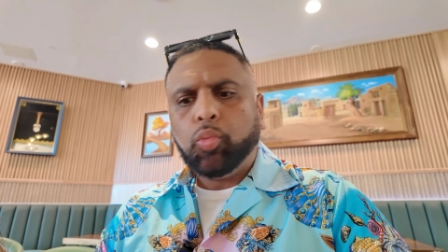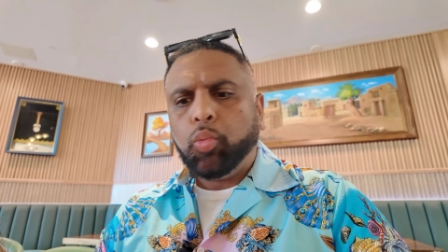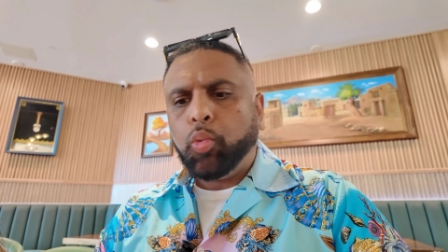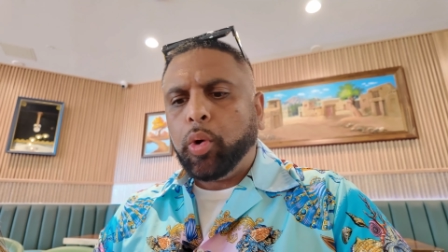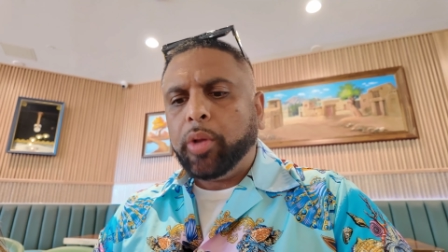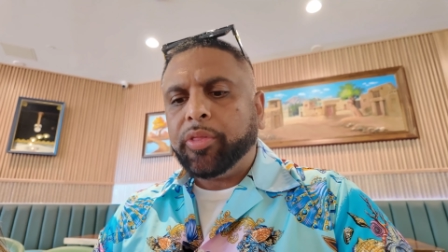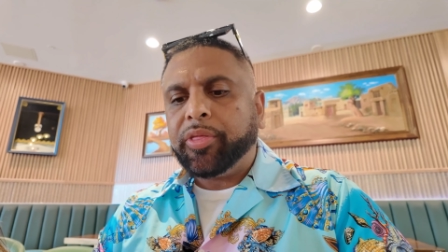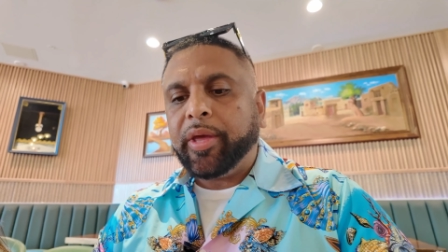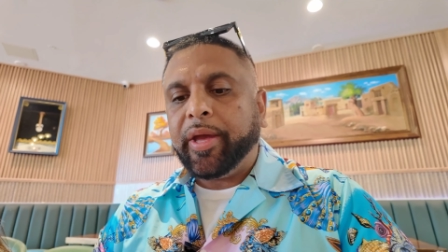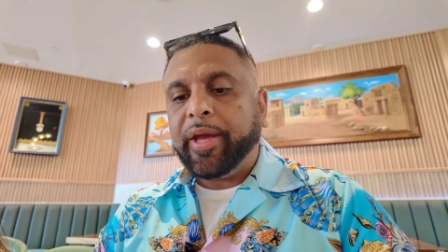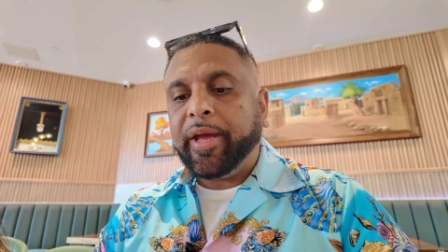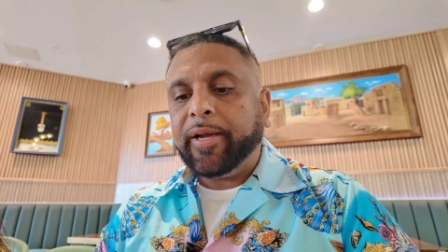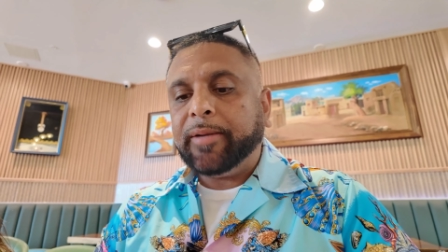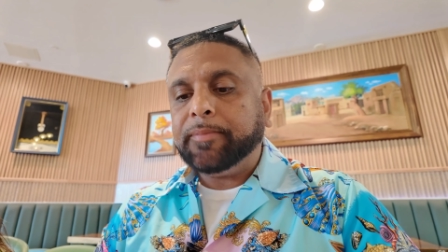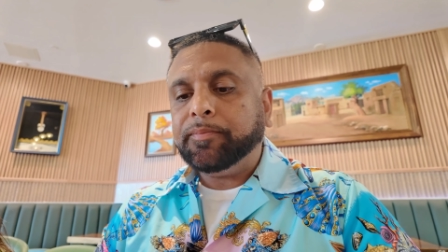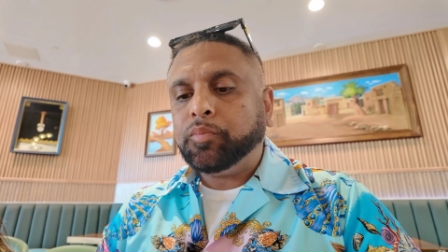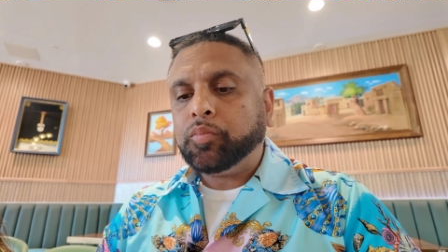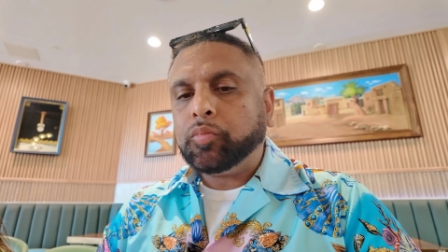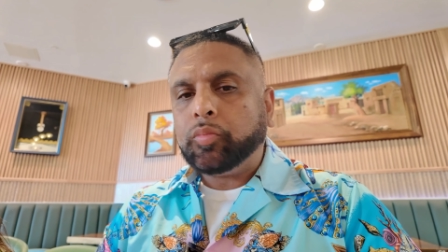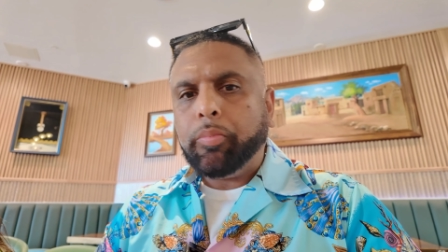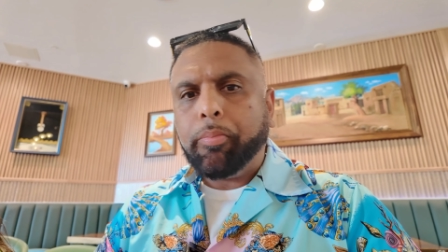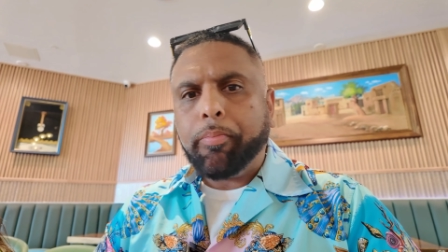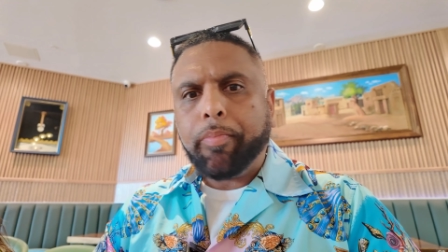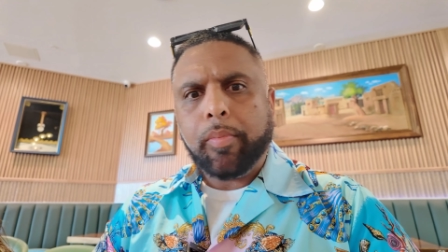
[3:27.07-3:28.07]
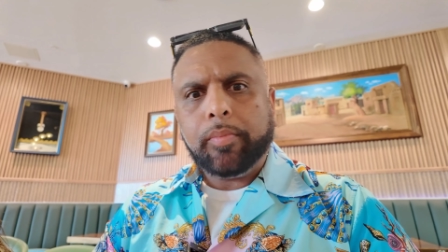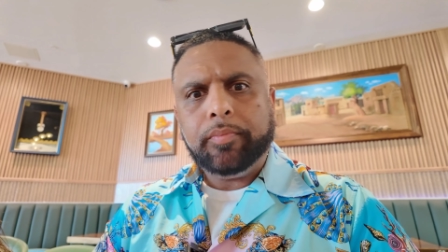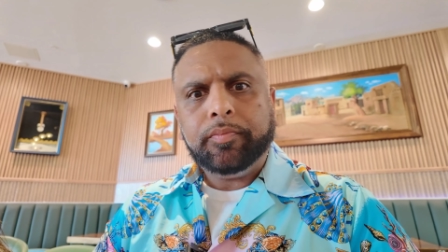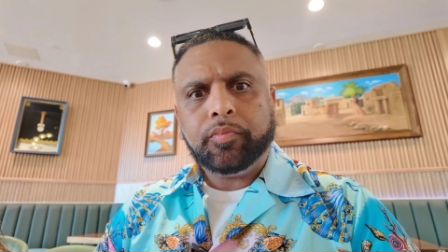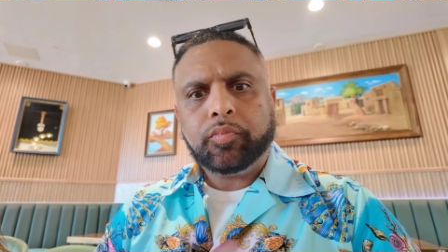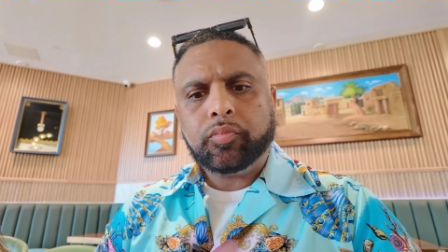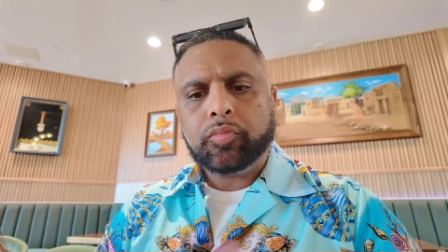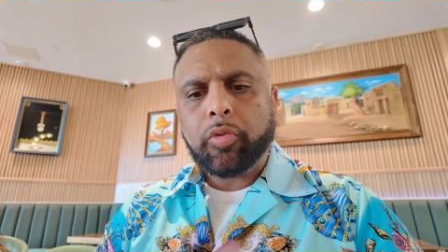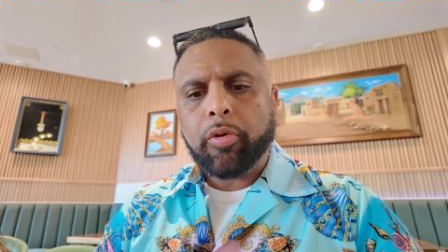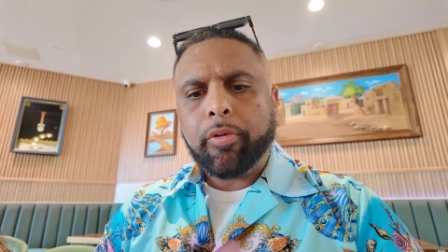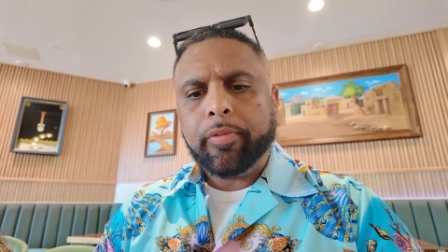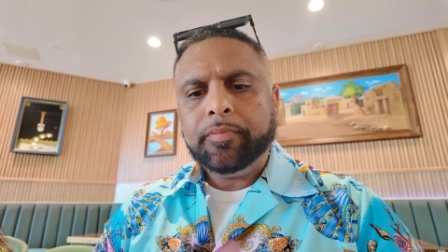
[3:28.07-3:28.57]
what the heck? It's really
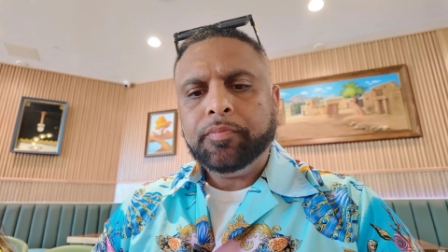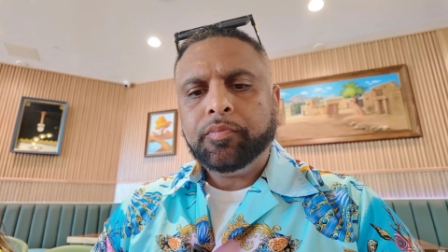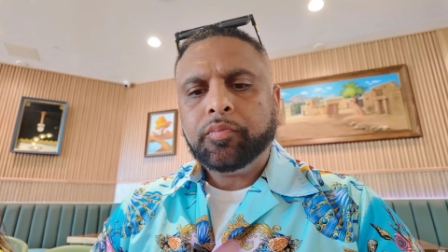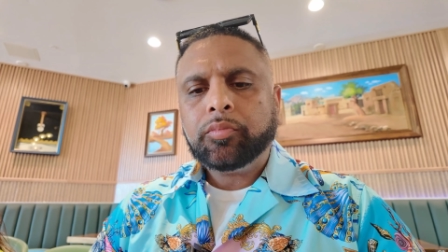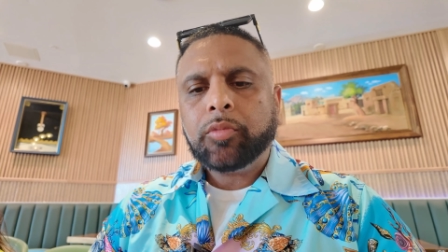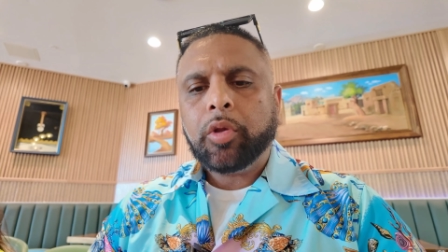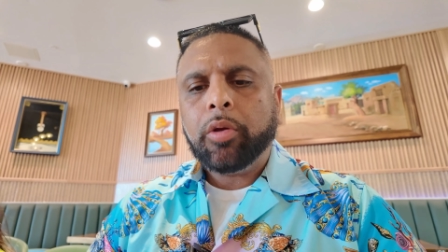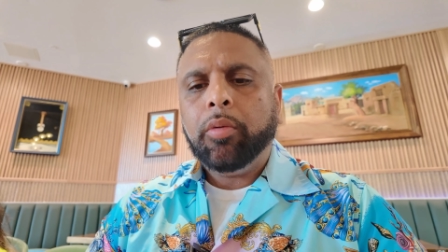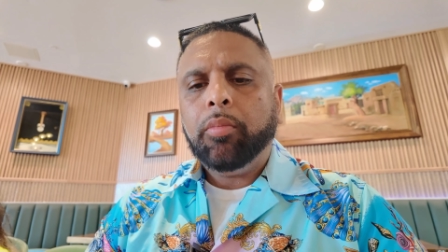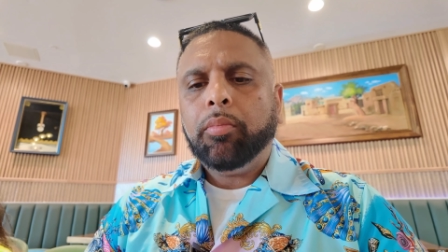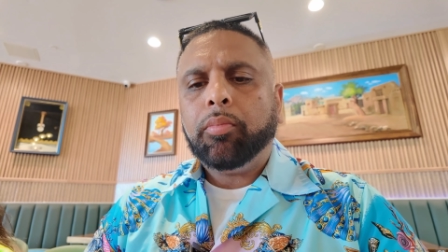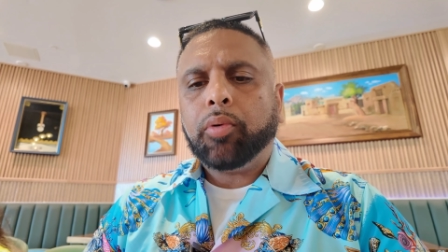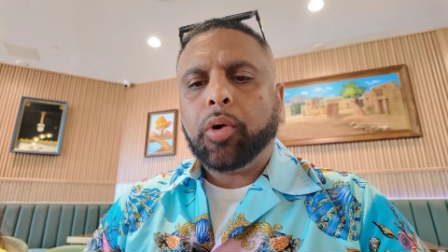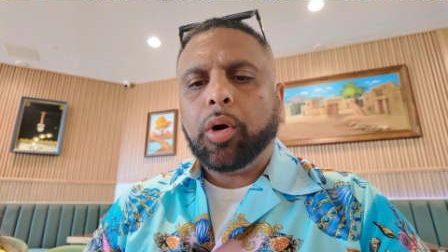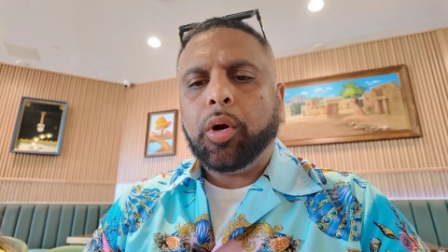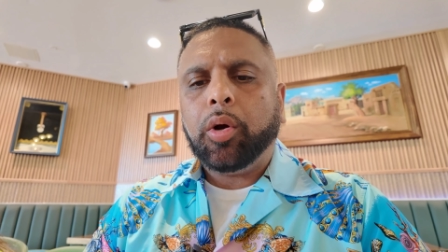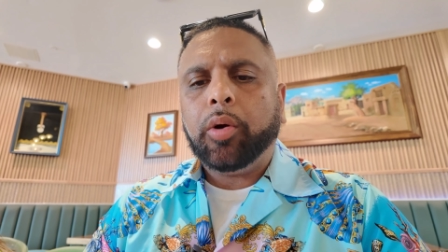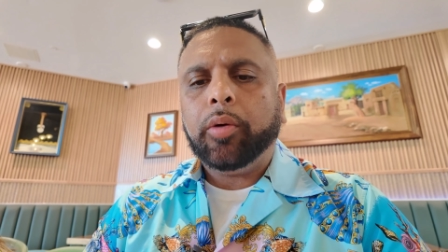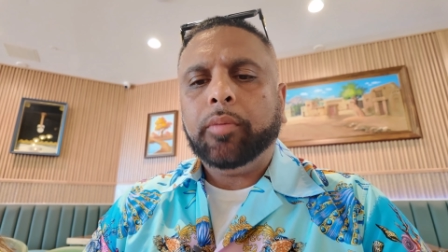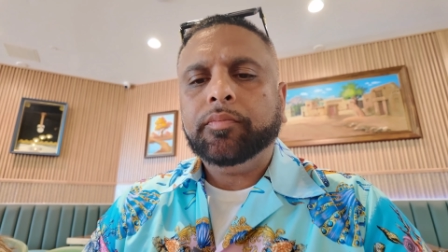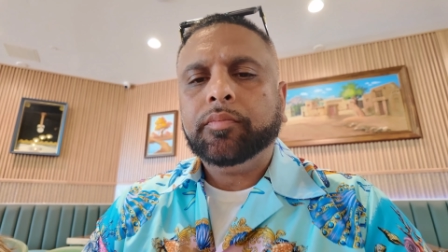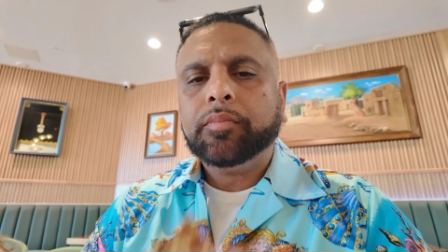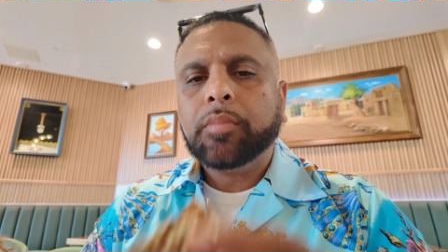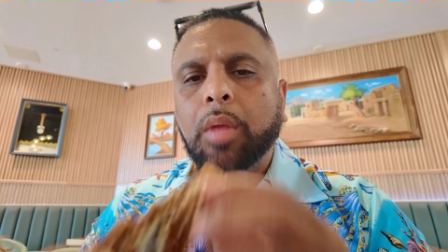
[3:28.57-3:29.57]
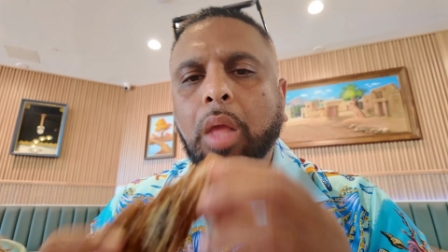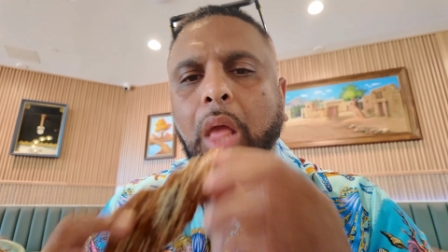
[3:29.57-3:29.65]
hard. It's really chewy. Bro.